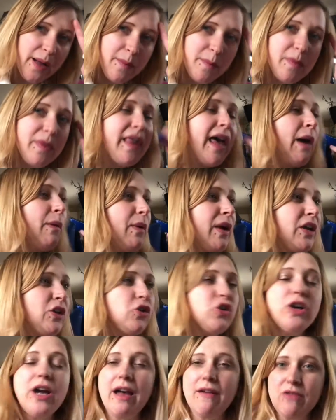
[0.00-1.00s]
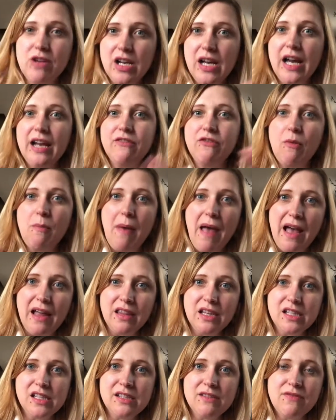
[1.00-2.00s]
that way you're having kind of a
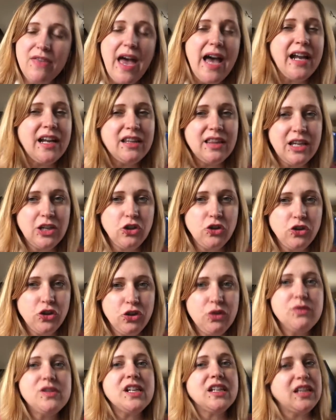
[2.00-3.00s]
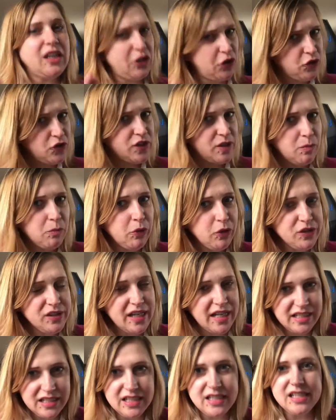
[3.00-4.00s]
balance of that, and that you're using like your simple
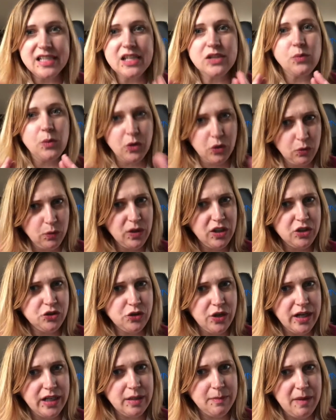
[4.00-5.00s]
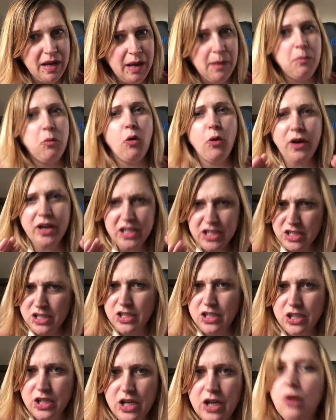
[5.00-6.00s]
sentences when you're really trying to make a point,
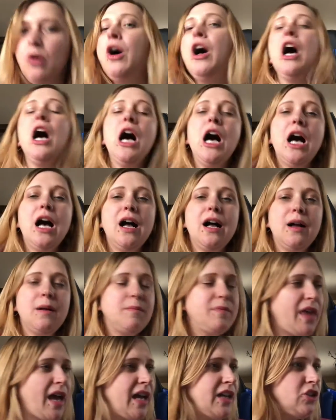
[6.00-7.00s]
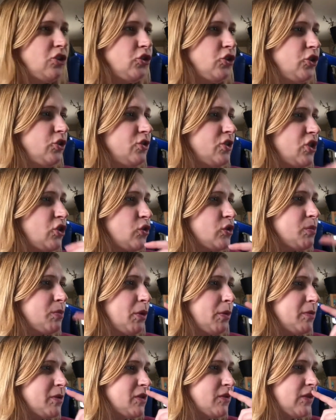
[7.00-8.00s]
that you're using those
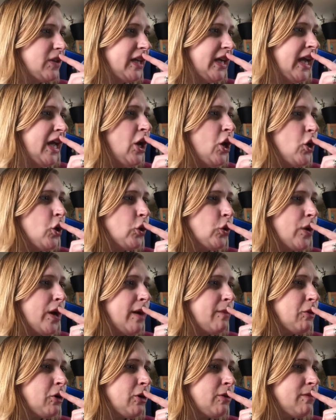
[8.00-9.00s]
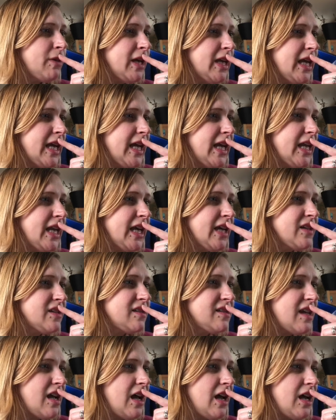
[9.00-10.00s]
purposefully. Grammar and
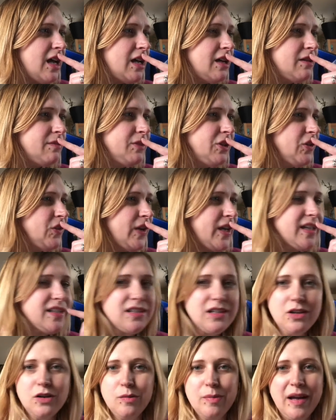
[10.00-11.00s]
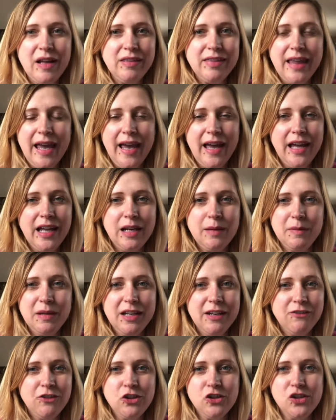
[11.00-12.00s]
mechanics, you guys know about that. I
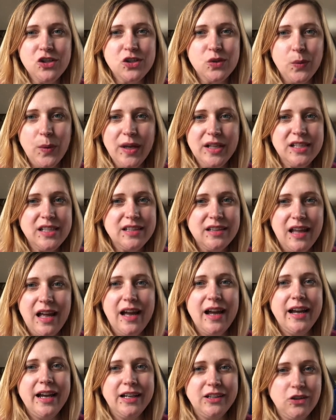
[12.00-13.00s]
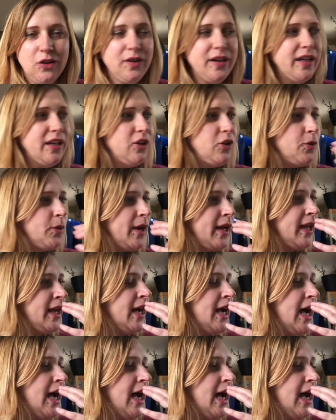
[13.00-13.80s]
mean, if there's a squiggly line, look into it.